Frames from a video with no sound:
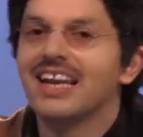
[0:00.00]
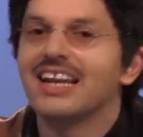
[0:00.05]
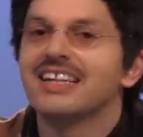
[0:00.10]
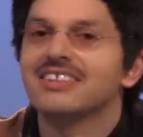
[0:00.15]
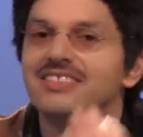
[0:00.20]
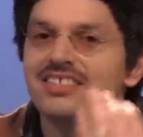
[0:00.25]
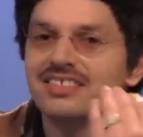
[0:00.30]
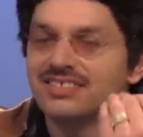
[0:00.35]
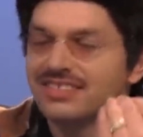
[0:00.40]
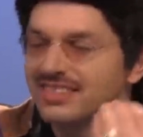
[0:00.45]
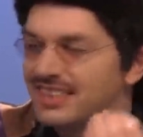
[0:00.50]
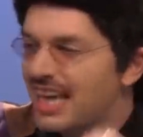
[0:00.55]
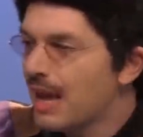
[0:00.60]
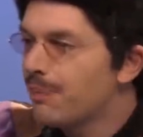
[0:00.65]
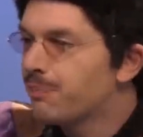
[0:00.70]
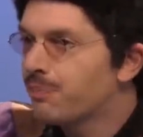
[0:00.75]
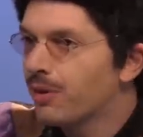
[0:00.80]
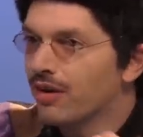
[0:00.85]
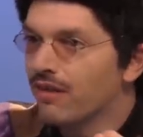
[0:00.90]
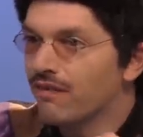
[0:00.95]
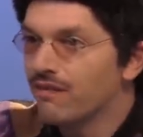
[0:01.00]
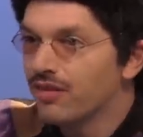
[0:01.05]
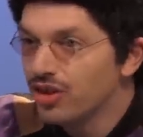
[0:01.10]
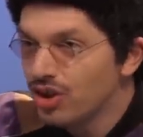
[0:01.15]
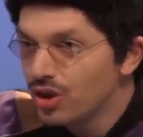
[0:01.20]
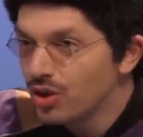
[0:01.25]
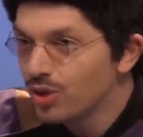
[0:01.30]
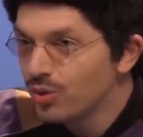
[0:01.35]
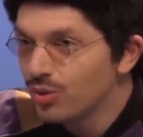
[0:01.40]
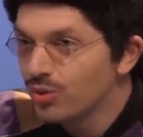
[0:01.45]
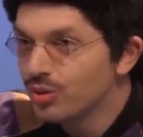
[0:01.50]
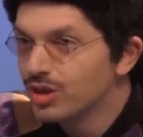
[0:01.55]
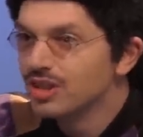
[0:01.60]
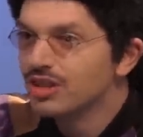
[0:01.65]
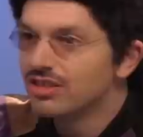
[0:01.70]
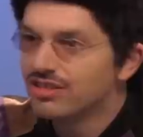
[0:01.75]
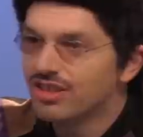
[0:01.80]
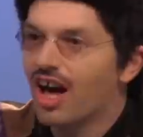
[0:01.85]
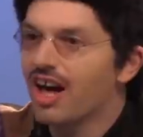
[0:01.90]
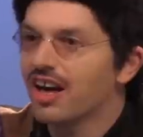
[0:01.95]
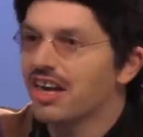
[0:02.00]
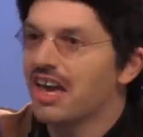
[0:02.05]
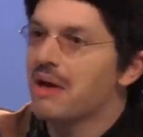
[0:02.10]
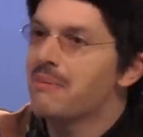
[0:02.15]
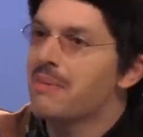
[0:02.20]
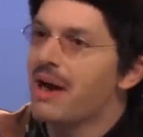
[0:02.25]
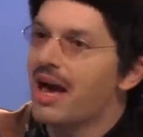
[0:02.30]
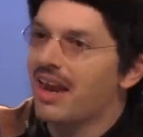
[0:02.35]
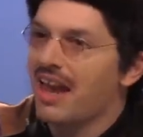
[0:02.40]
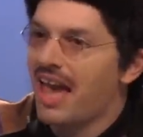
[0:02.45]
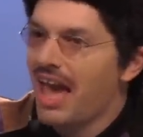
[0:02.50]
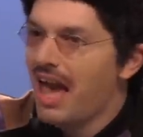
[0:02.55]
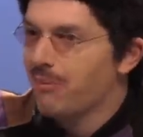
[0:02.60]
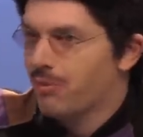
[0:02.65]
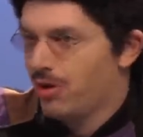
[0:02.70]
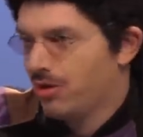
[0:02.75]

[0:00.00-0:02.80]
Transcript: it is a tape of you talking about him.